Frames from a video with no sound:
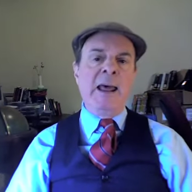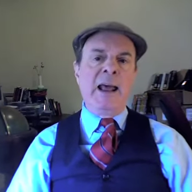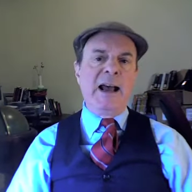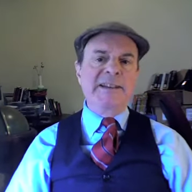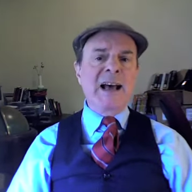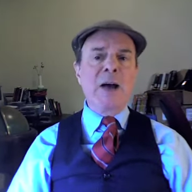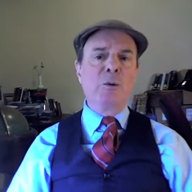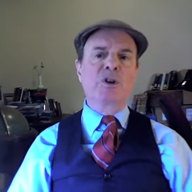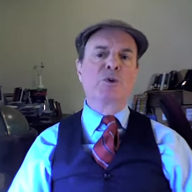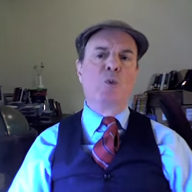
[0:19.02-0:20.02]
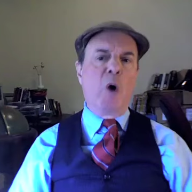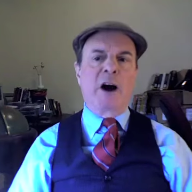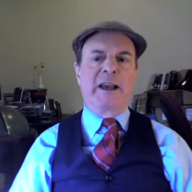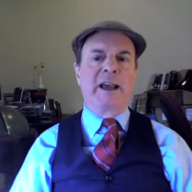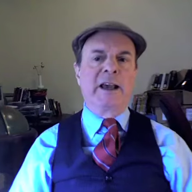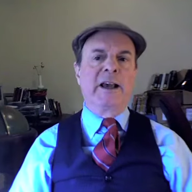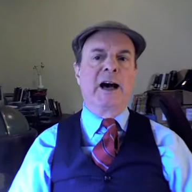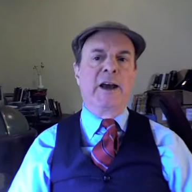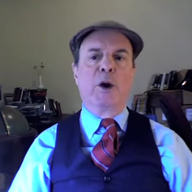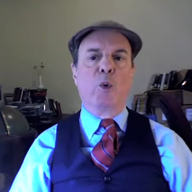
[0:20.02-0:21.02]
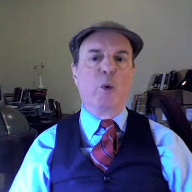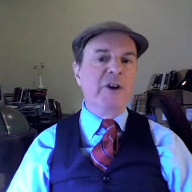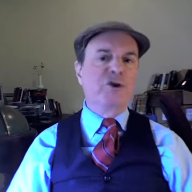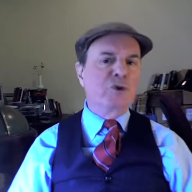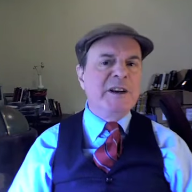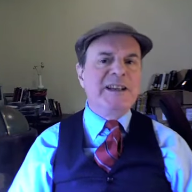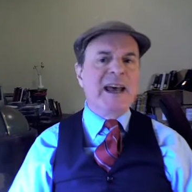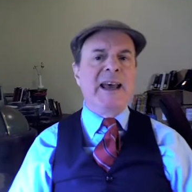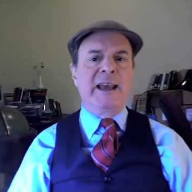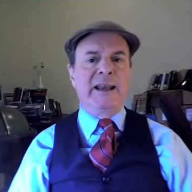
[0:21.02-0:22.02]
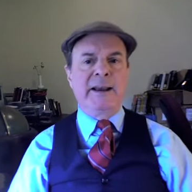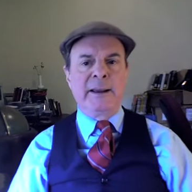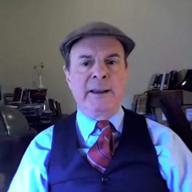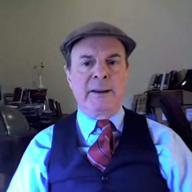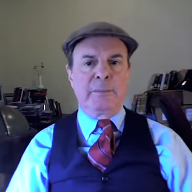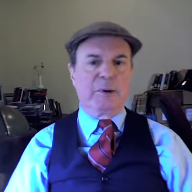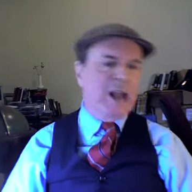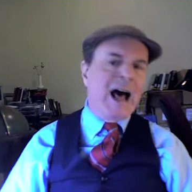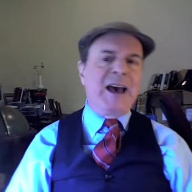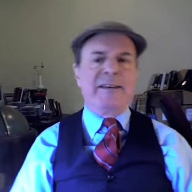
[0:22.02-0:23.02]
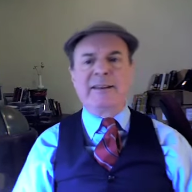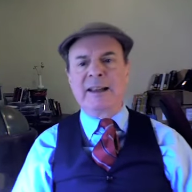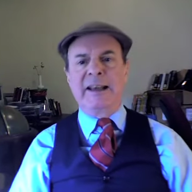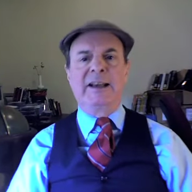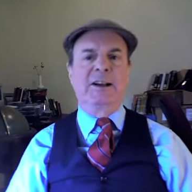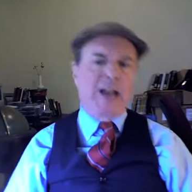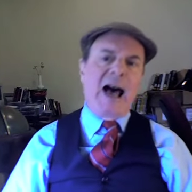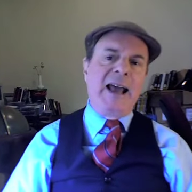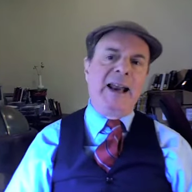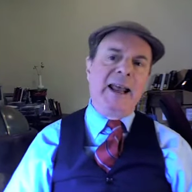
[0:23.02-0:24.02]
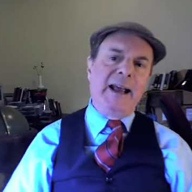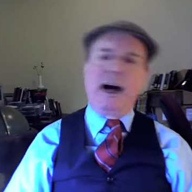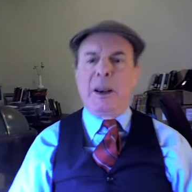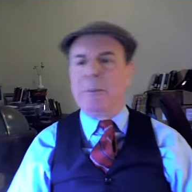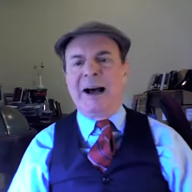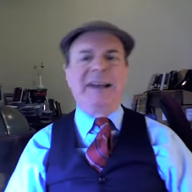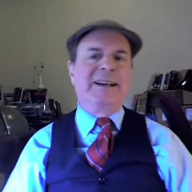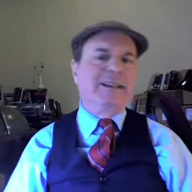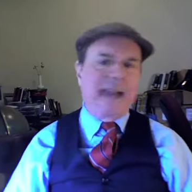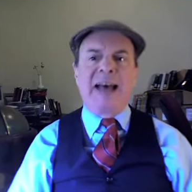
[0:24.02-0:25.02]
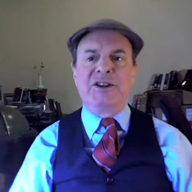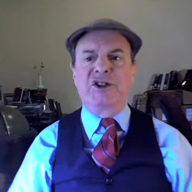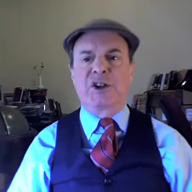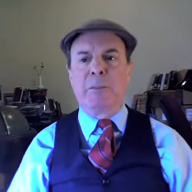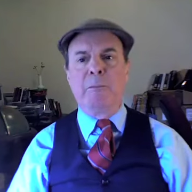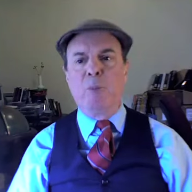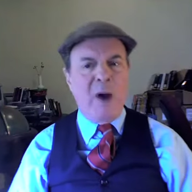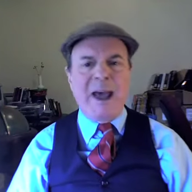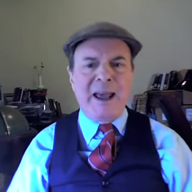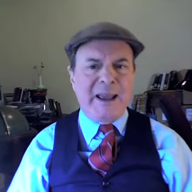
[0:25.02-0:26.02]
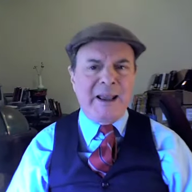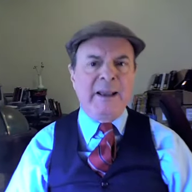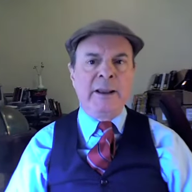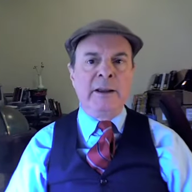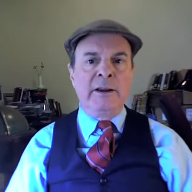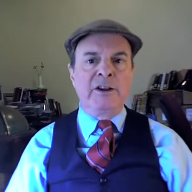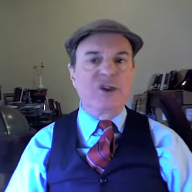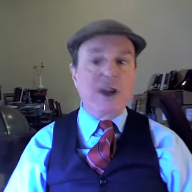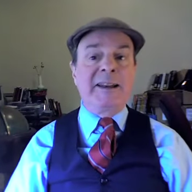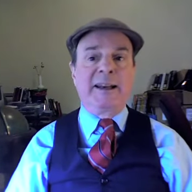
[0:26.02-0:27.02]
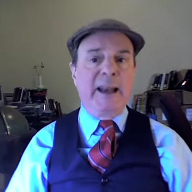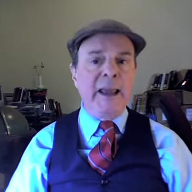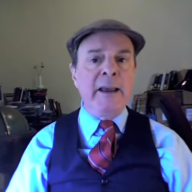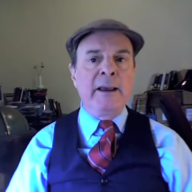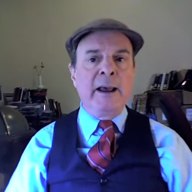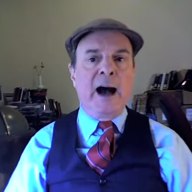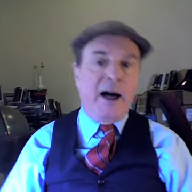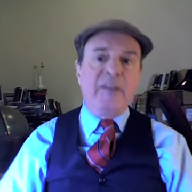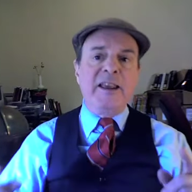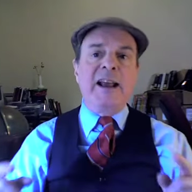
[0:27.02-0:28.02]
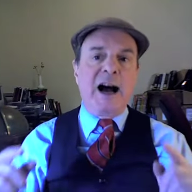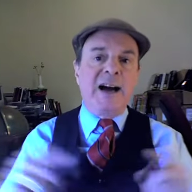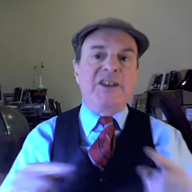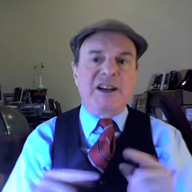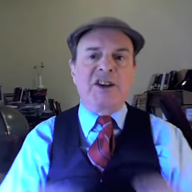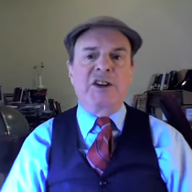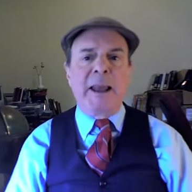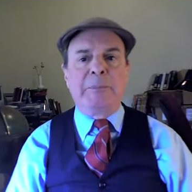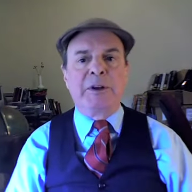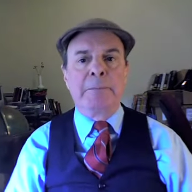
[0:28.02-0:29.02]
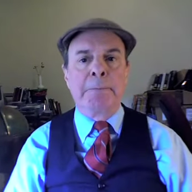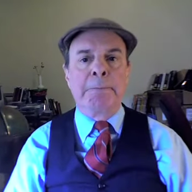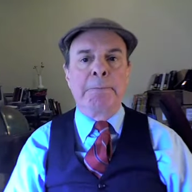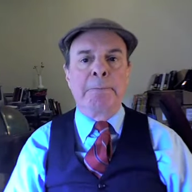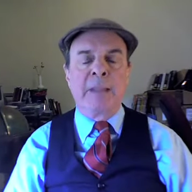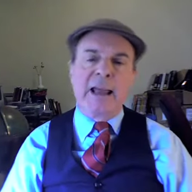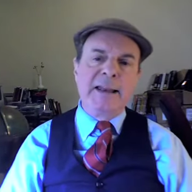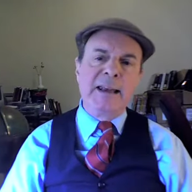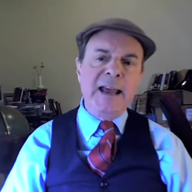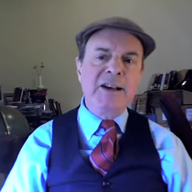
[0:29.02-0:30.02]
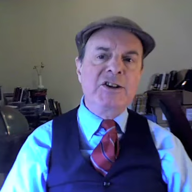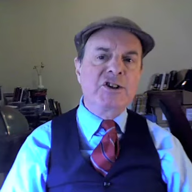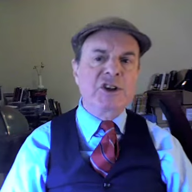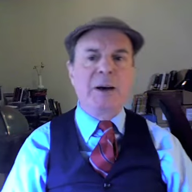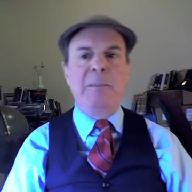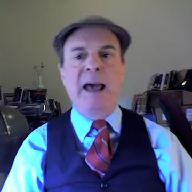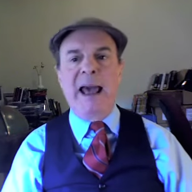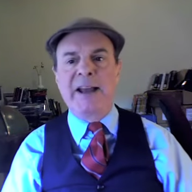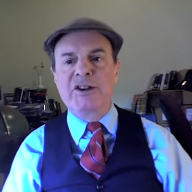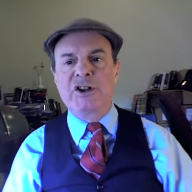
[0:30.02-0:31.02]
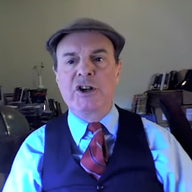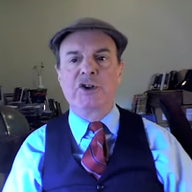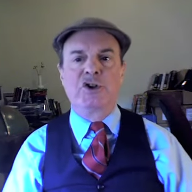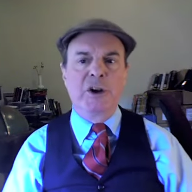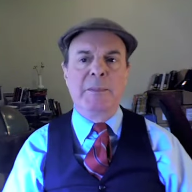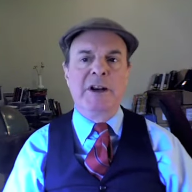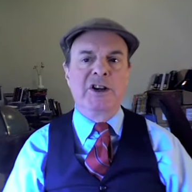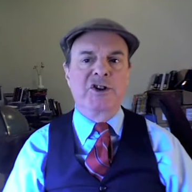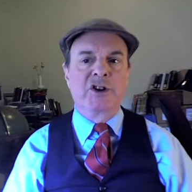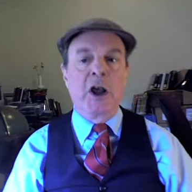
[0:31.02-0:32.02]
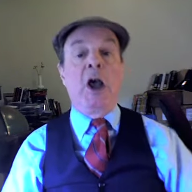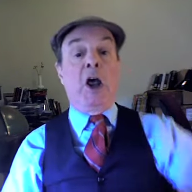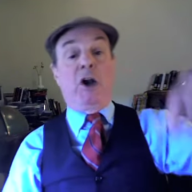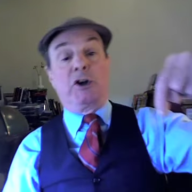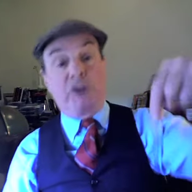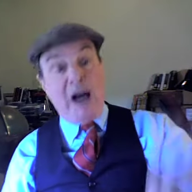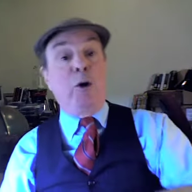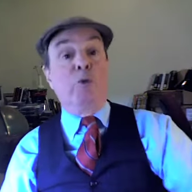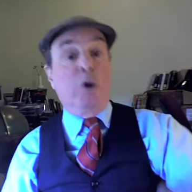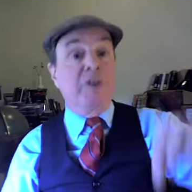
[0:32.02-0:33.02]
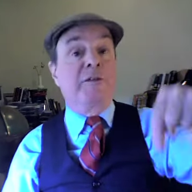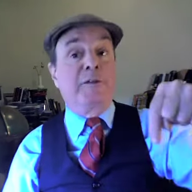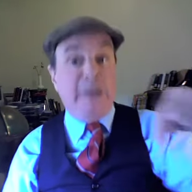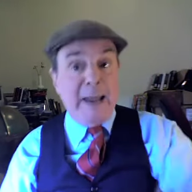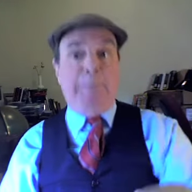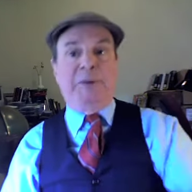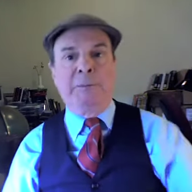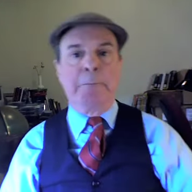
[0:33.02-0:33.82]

As I was walking on a wintry day, blithely gliding on my gladsome way, suddenly on the ice I slipped, and like some antic gymnast, downward flipped.